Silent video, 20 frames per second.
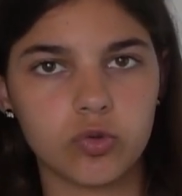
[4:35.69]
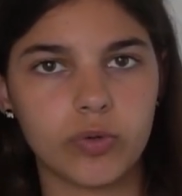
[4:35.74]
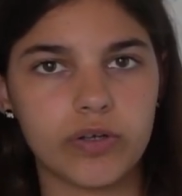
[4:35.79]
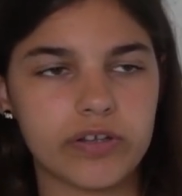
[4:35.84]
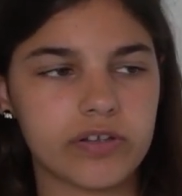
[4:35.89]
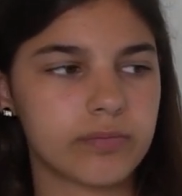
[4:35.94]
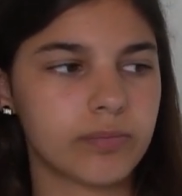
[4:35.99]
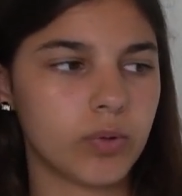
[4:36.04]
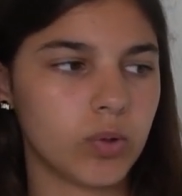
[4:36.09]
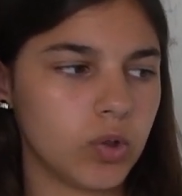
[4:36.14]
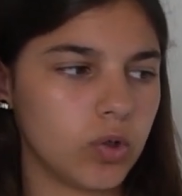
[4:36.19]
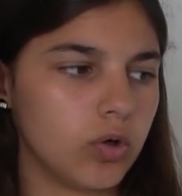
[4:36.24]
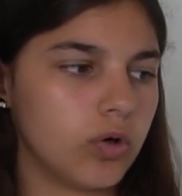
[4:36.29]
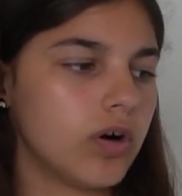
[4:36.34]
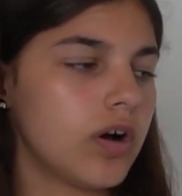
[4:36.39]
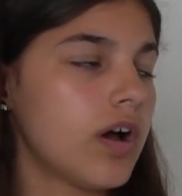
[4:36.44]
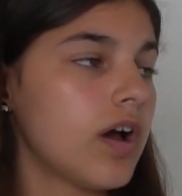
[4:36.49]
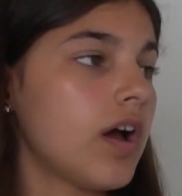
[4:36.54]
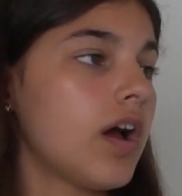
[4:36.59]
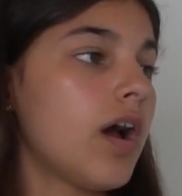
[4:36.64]

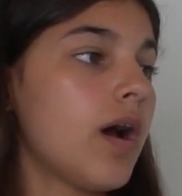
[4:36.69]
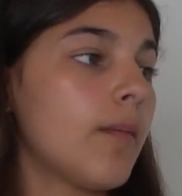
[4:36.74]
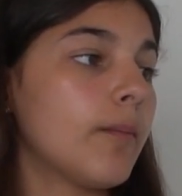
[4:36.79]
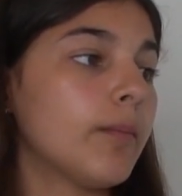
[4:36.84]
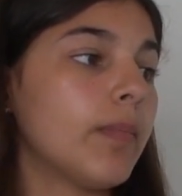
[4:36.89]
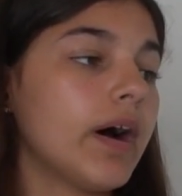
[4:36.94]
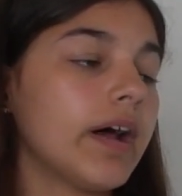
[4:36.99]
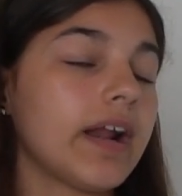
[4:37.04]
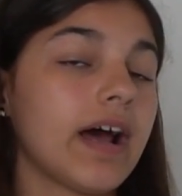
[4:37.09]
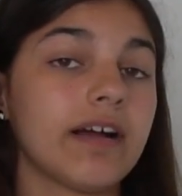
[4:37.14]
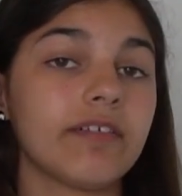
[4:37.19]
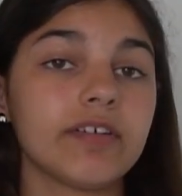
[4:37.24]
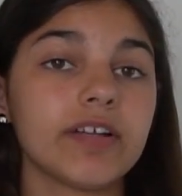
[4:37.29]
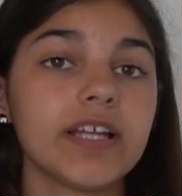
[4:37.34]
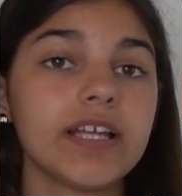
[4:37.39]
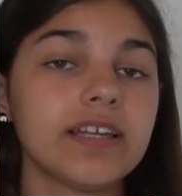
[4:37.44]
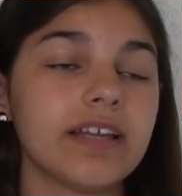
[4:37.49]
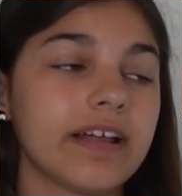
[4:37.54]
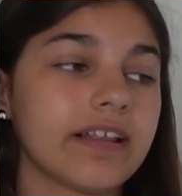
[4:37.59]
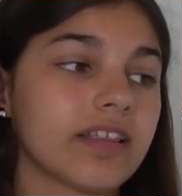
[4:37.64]
But I
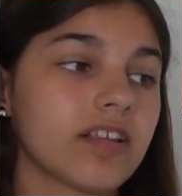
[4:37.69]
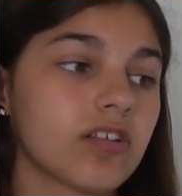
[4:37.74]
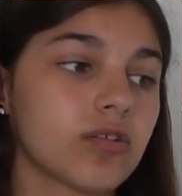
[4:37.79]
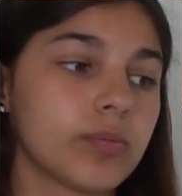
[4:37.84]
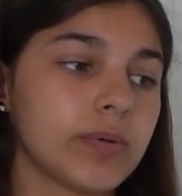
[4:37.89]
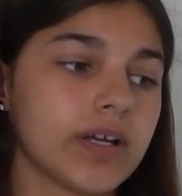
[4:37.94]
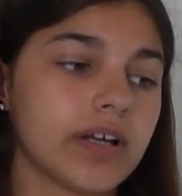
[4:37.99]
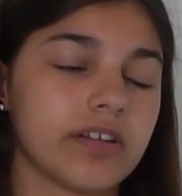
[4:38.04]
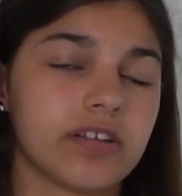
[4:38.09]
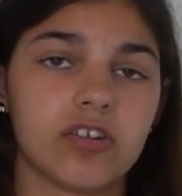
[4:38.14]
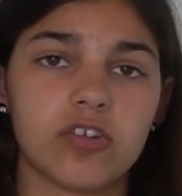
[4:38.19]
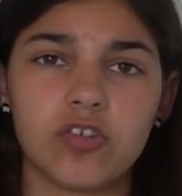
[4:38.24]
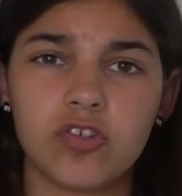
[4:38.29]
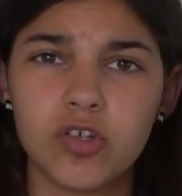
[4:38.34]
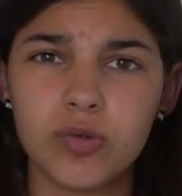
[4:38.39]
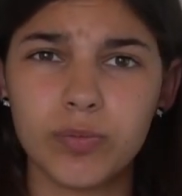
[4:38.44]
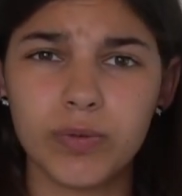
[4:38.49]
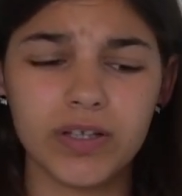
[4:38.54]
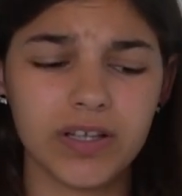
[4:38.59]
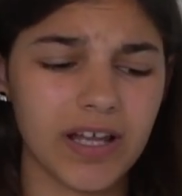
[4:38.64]
really like this because it's
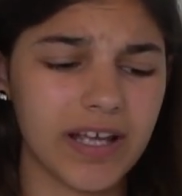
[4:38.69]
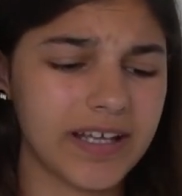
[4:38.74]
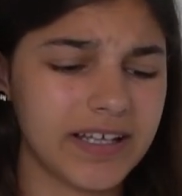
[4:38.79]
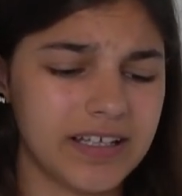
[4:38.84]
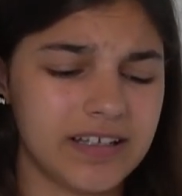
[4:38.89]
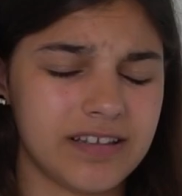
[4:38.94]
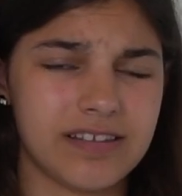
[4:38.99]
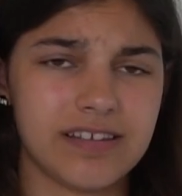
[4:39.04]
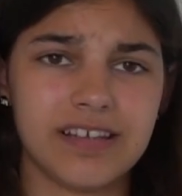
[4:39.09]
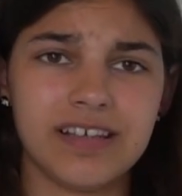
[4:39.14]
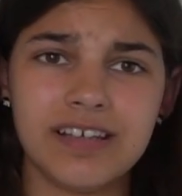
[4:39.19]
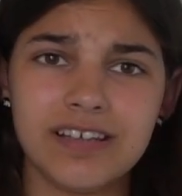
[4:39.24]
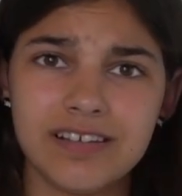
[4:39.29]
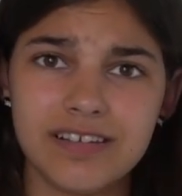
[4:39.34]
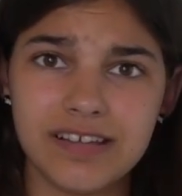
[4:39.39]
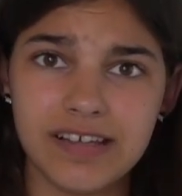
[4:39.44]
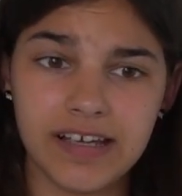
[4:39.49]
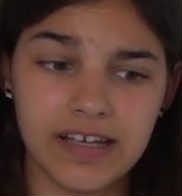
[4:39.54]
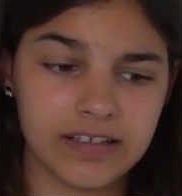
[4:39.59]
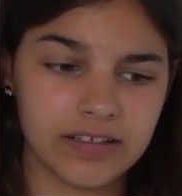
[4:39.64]
super light, it's
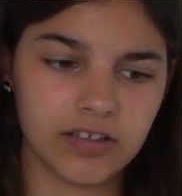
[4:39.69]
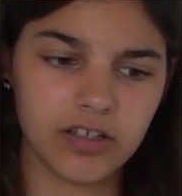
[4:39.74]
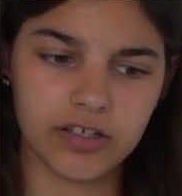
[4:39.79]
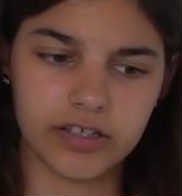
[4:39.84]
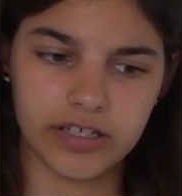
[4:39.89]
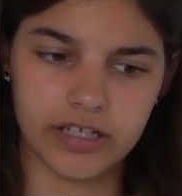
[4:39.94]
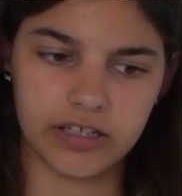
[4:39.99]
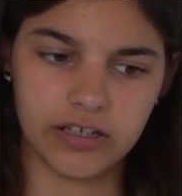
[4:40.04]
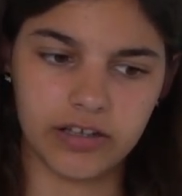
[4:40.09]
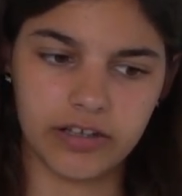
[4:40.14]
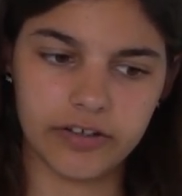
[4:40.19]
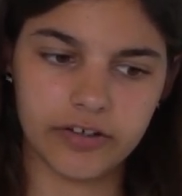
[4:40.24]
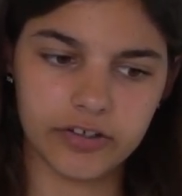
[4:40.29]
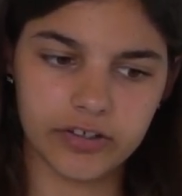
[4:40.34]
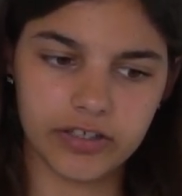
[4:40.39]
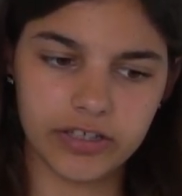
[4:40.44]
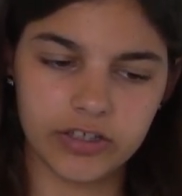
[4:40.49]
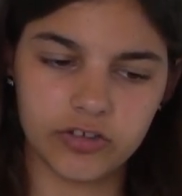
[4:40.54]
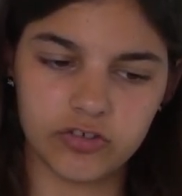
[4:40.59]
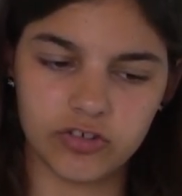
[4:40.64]
easy, and look, it
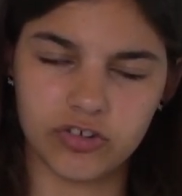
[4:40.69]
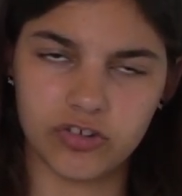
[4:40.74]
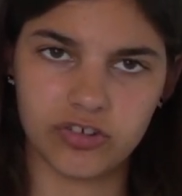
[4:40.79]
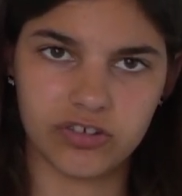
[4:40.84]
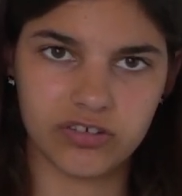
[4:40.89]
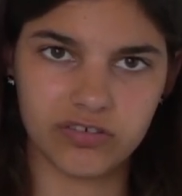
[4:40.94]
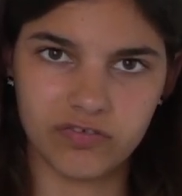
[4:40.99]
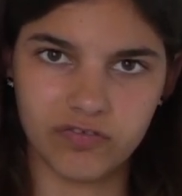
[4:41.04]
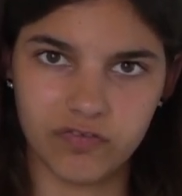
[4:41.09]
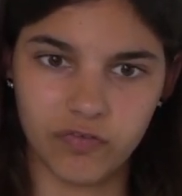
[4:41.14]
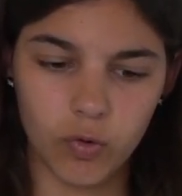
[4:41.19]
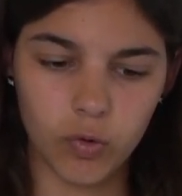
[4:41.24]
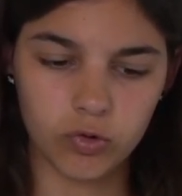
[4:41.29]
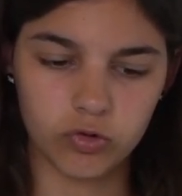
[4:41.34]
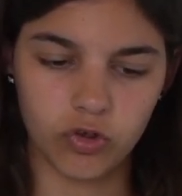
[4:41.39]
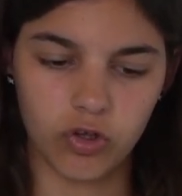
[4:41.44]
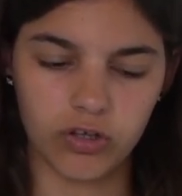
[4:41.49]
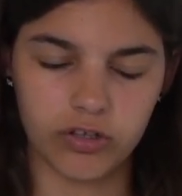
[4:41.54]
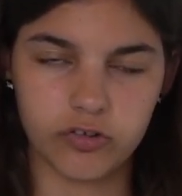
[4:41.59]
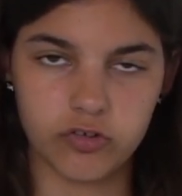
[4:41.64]
literally just
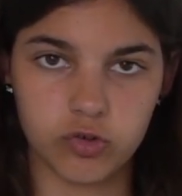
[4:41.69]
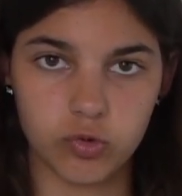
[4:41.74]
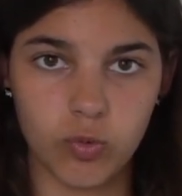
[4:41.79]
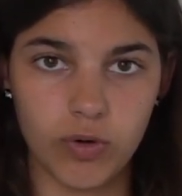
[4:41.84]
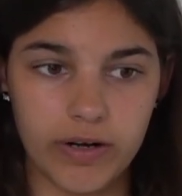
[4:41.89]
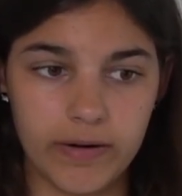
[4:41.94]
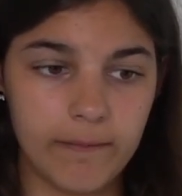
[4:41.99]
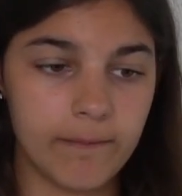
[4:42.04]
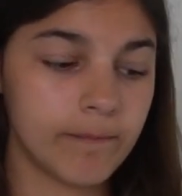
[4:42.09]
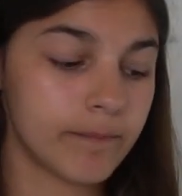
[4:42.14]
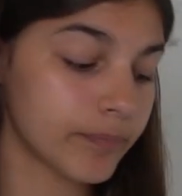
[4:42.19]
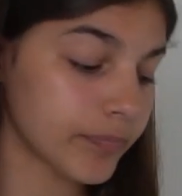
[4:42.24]
folds all into one.